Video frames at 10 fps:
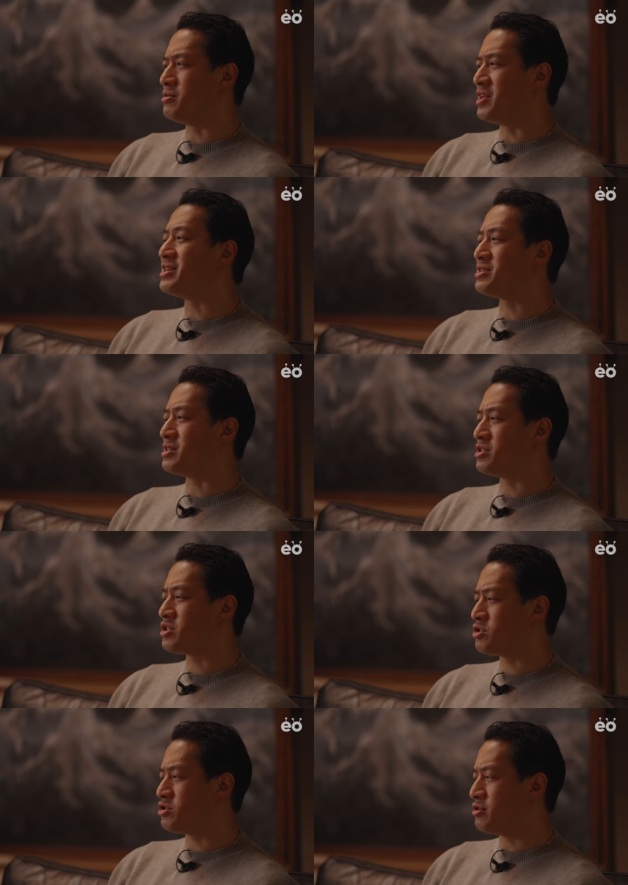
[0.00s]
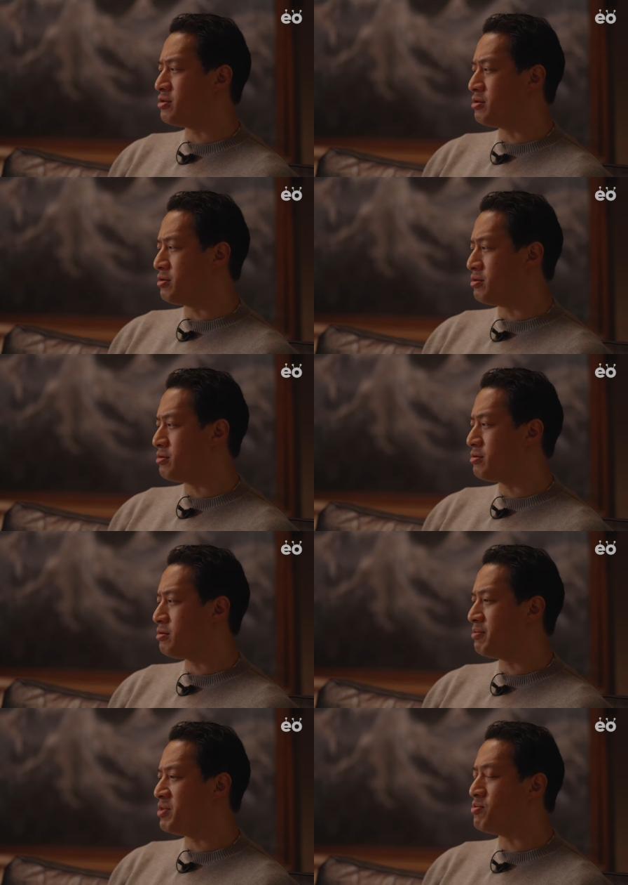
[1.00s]
license to
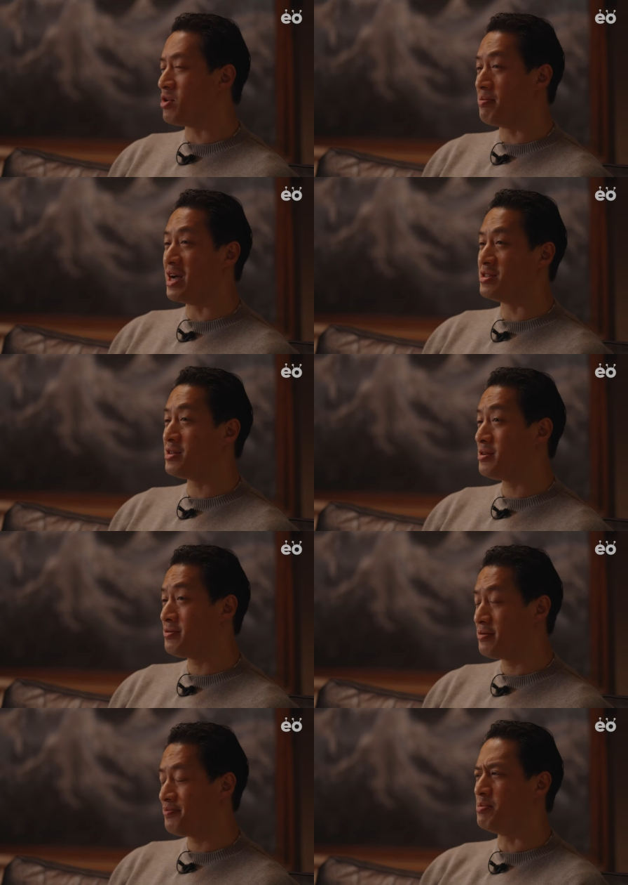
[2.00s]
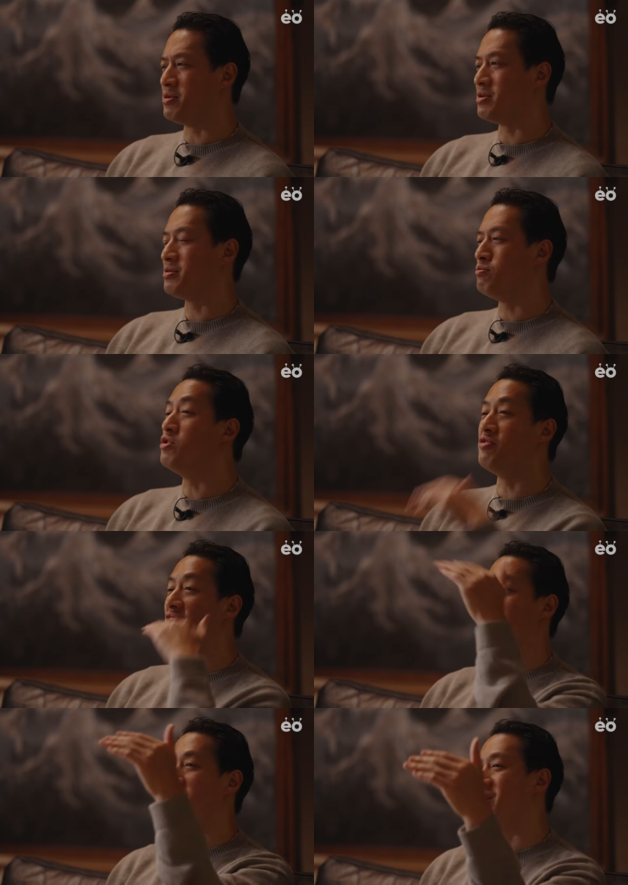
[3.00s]
be more imaginative. People move
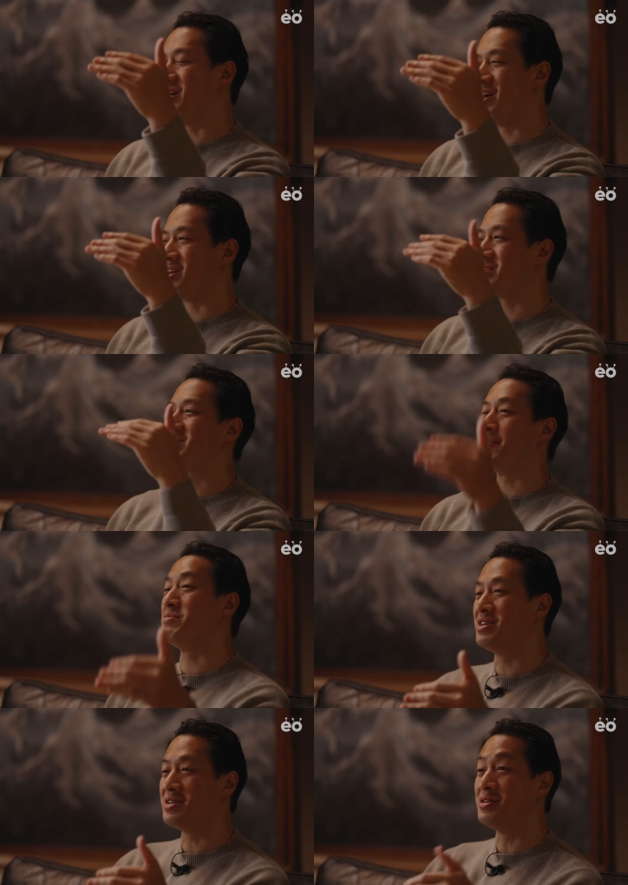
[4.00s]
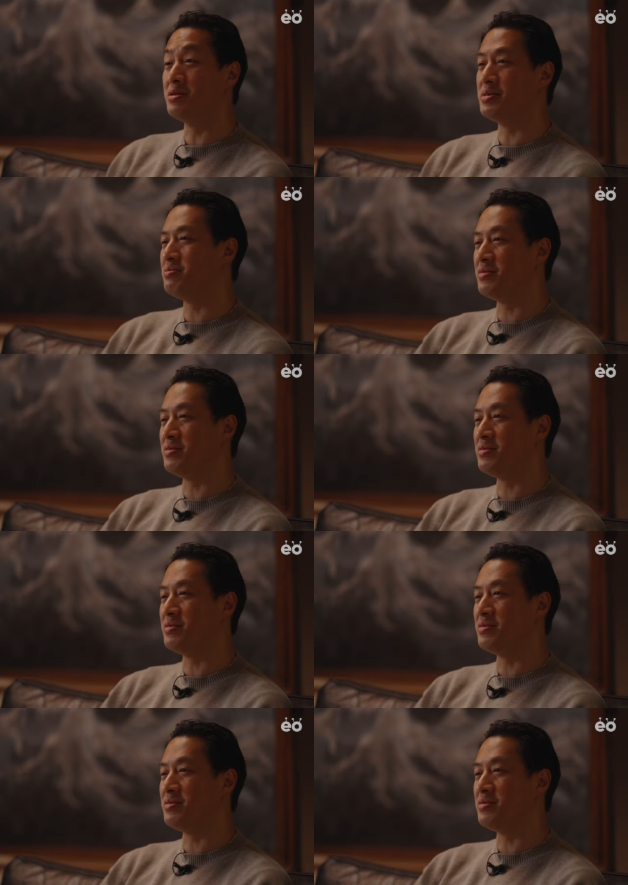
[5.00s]
on and accept it a little bit